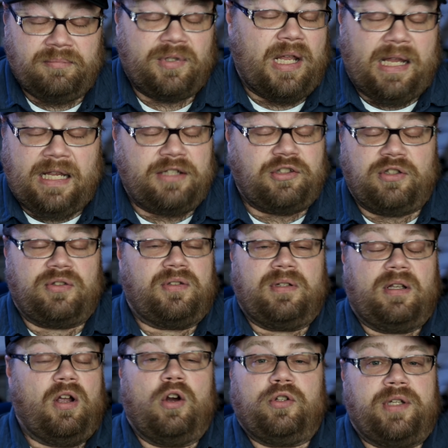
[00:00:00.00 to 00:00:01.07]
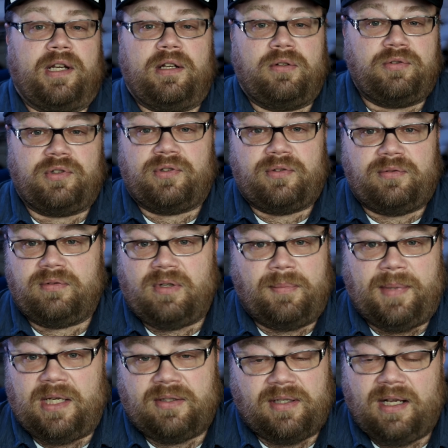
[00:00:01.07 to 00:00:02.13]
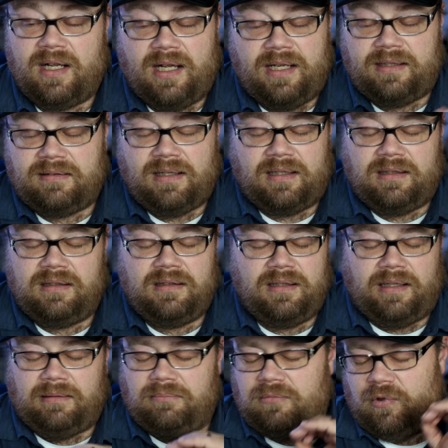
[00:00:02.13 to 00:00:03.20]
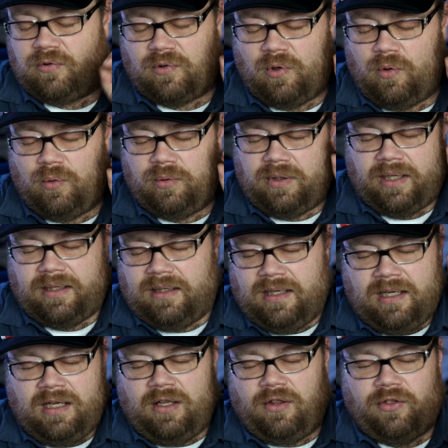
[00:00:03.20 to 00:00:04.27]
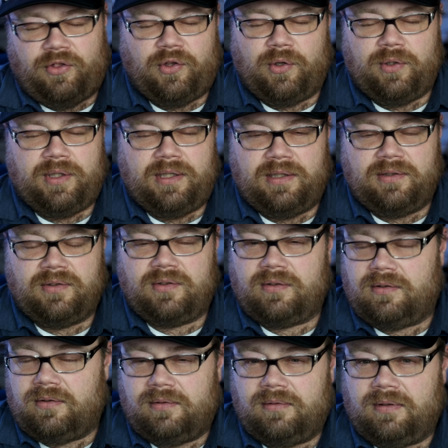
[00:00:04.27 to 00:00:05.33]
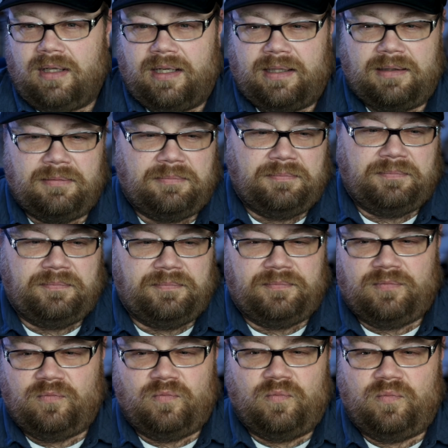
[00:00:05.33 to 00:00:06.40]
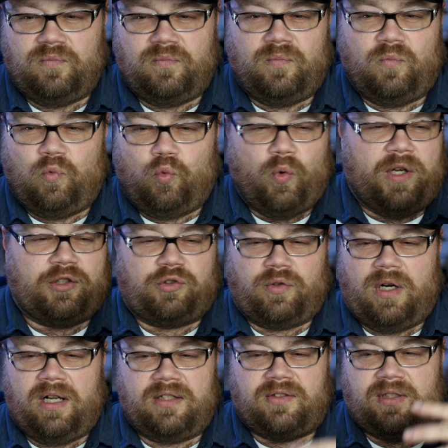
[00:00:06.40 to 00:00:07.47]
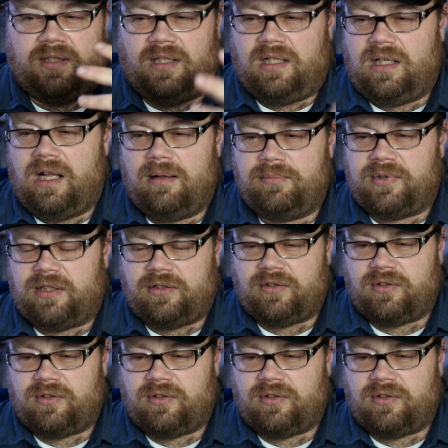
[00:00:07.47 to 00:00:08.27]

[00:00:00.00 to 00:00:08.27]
It's just, Art Deco is just amazing. I like those old like 30s like restaurants and clubs that you